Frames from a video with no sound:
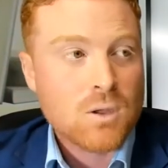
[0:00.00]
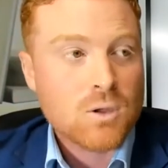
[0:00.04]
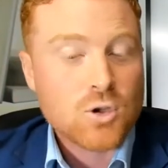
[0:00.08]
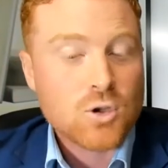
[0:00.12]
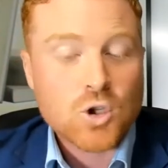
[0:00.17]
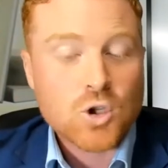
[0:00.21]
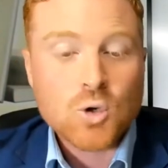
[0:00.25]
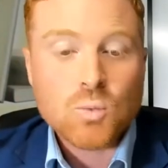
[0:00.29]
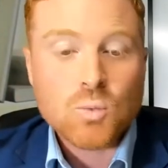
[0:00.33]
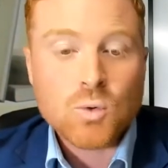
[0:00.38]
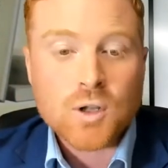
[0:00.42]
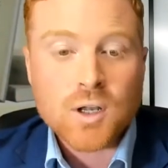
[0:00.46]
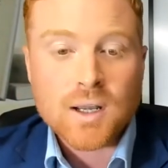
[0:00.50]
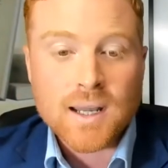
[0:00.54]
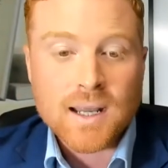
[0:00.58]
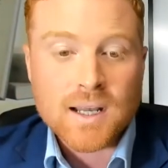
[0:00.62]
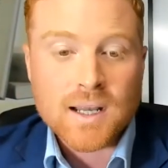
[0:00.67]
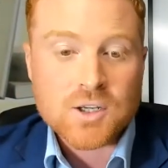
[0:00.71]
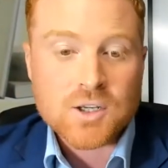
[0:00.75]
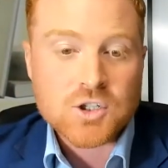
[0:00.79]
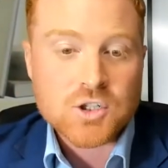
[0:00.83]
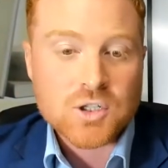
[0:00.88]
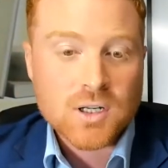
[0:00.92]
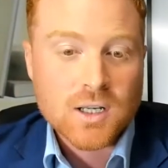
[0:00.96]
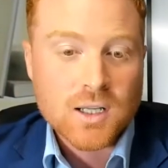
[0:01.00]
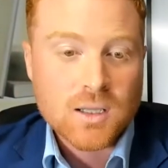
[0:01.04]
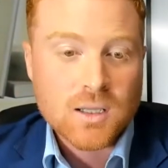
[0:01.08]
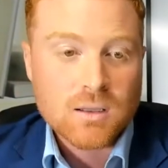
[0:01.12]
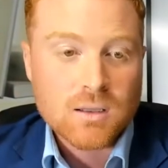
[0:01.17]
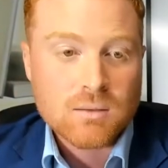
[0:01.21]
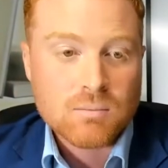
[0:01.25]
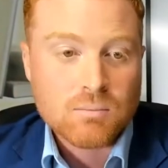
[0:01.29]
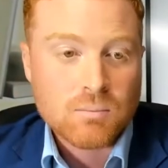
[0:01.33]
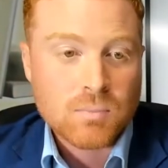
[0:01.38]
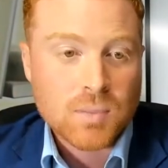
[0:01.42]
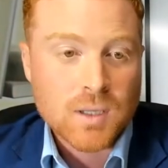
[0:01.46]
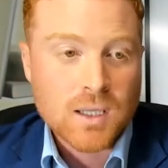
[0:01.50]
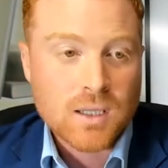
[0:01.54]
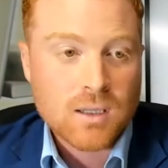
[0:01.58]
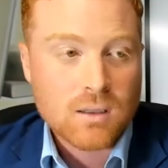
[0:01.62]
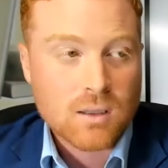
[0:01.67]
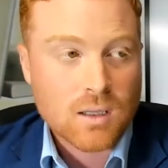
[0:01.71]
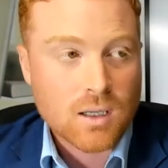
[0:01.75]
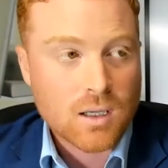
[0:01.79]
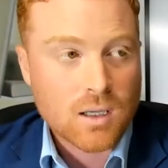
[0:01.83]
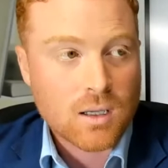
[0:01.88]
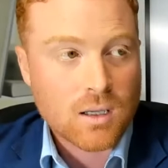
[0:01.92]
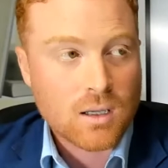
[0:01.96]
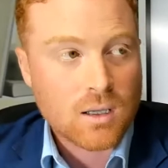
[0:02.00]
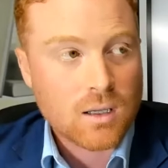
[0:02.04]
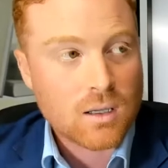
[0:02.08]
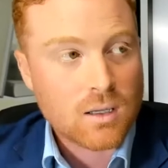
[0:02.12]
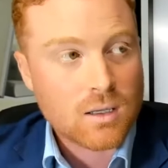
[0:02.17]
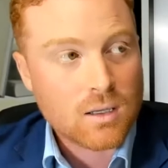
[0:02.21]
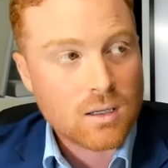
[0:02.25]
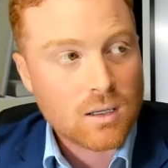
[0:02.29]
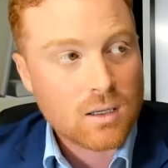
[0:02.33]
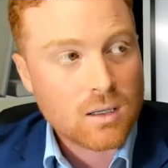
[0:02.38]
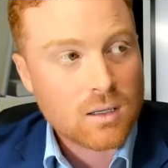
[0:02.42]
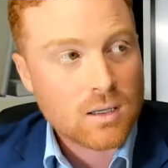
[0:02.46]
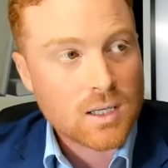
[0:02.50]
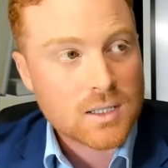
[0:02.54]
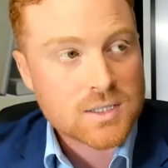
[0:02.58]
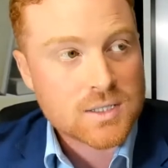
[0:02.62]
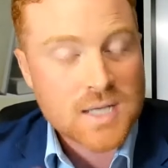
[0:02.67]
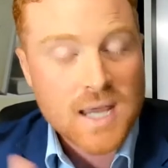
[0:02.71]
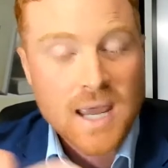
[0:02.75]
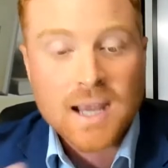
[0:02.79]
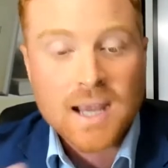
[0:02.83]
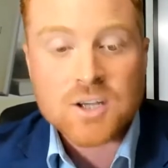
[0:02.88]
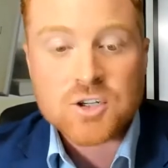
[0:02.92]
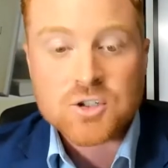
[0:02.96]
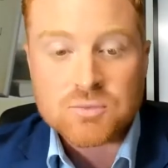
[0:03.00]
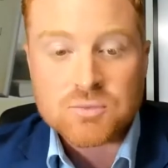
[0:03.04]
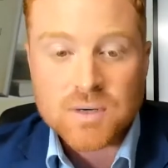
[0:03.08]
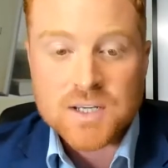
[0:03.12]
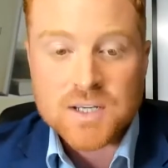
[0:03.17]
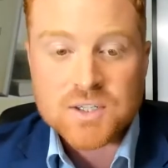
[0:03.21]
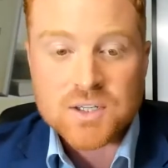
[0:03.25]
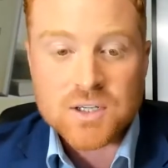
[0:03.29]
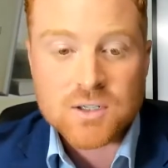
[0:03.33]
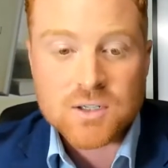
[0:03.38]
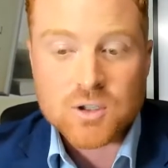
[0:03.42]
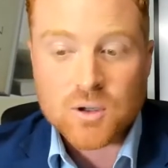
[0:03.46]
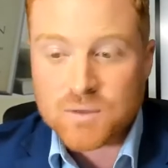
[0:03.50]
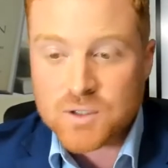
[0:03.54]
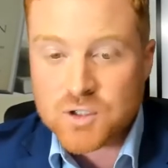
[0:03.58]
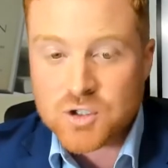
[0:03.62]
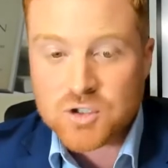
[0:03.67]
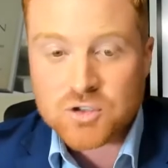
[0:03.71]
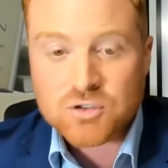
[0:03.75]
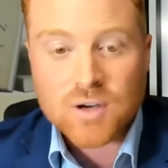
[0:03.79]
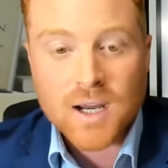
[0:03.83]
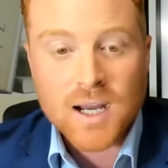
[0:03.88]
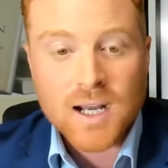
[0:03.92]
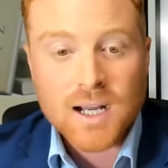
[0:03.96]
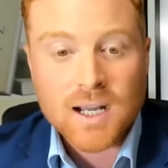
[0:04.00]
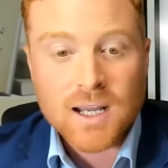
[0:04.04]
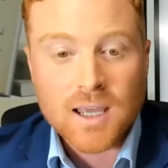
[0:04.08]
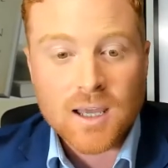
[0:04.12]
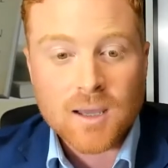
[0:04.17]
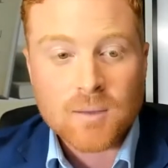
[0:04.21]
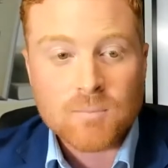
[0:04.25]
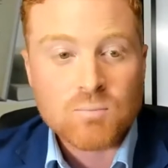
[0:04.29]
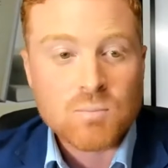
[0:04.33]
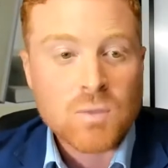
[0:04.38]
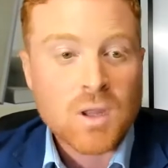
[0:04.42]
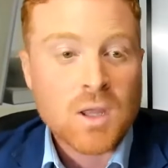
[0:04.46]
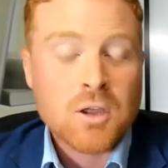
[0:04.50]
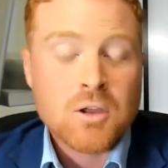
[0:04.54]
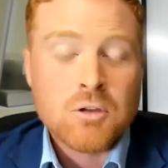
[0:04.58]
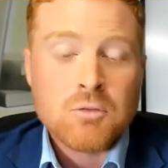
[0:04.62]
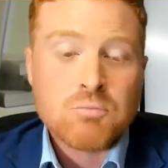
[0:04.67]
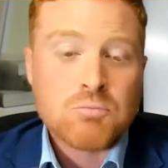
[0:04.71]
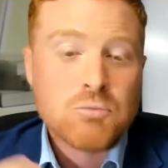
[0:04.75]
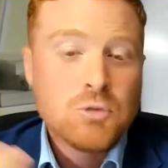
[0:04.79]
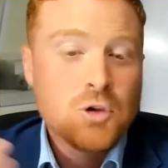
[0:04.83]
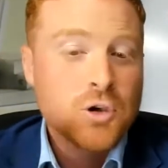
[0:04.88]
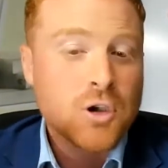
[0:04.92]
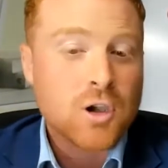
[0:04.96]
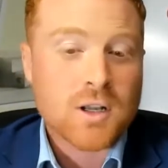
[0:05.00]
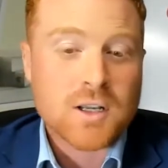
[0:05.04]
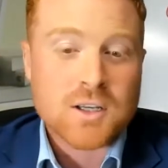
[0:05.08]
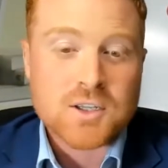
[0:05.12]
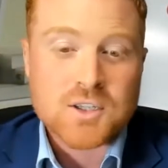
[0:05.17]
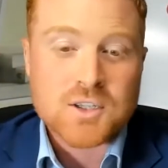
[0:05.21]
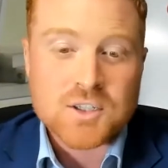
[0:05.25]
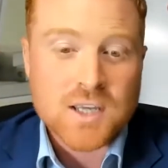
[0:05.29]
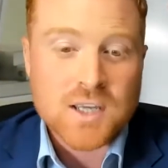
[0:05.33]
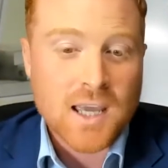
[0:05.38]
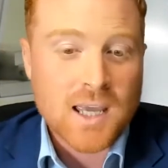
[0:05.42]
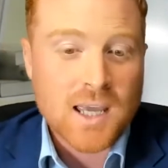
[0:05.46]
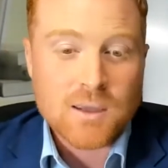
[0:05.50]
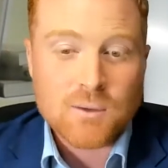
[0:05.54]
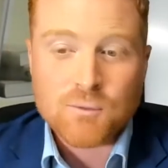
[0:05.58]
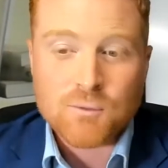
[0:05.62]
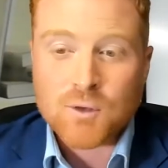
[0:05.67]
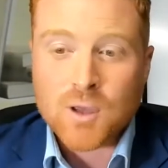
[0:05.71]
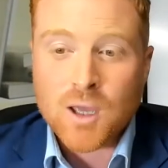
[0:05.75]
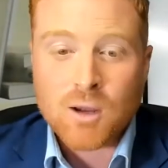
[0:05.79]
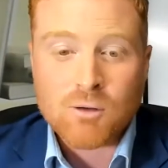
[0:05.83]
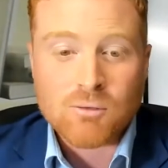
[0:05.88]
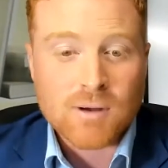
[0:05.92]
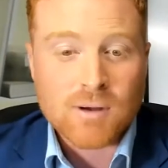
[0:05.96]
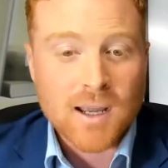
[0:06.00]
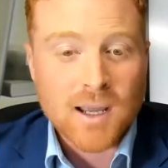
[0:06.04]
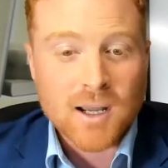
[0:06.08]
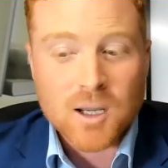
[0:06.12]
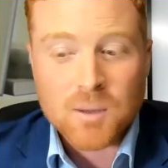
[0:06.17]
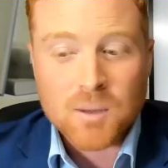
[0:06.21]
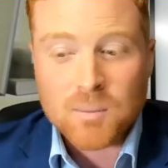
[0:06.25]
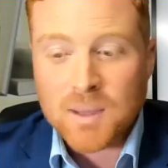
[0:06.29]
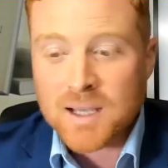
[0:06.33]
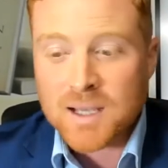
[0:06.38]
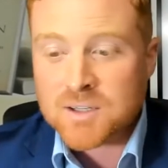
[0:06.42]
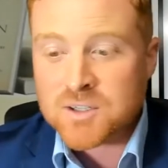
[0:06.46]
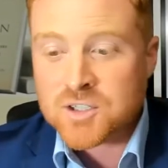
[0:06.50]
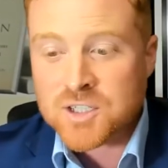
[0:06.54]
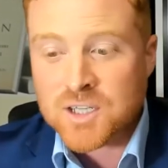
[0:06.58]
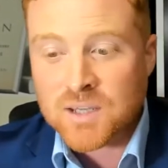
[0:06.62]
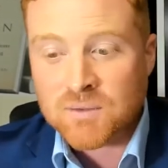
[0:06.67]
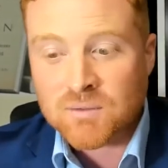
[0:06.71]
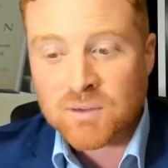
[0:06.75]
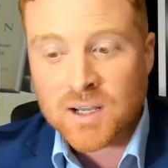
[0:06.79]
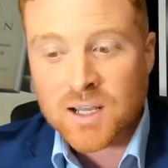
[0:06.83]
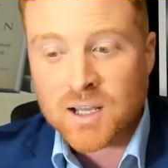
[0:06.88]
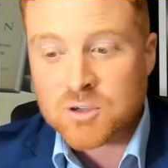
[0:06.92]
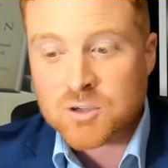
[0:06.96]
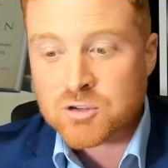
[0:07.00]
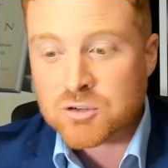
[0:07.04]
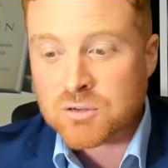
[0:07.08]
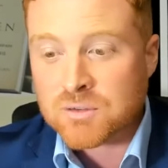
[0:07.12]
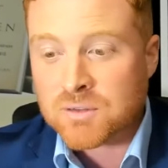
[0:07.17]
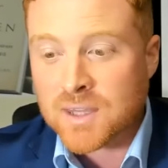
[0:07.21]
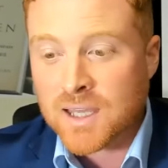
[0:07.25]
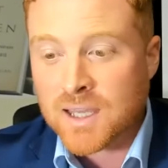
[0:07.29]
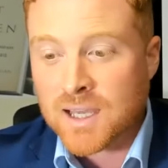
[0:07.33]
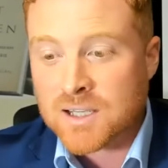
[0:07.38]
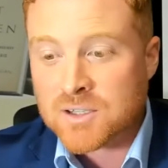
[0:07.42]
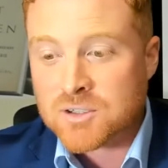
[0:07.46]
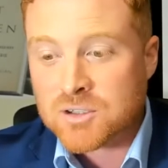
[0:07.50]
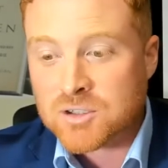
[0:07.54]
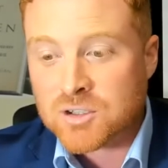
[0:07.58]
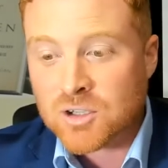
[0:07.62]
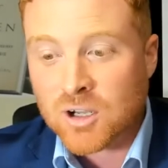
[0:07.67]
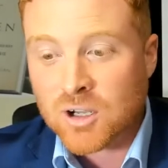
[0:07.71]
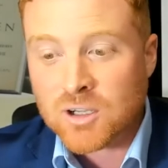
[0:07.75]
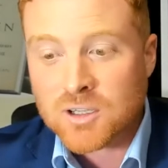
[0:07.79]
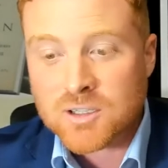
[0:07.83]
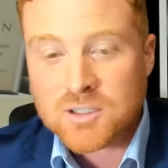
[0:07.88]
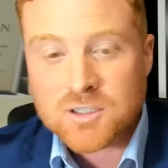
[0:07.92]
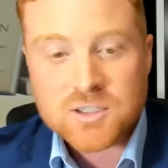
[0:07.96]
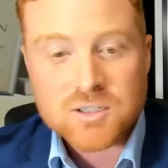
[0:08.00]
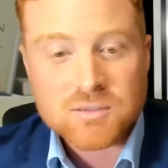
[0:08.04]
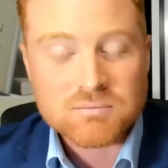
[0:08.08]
you wouldn't actually be a, a, a tax resident of Australia. You're going to save around about $700,000.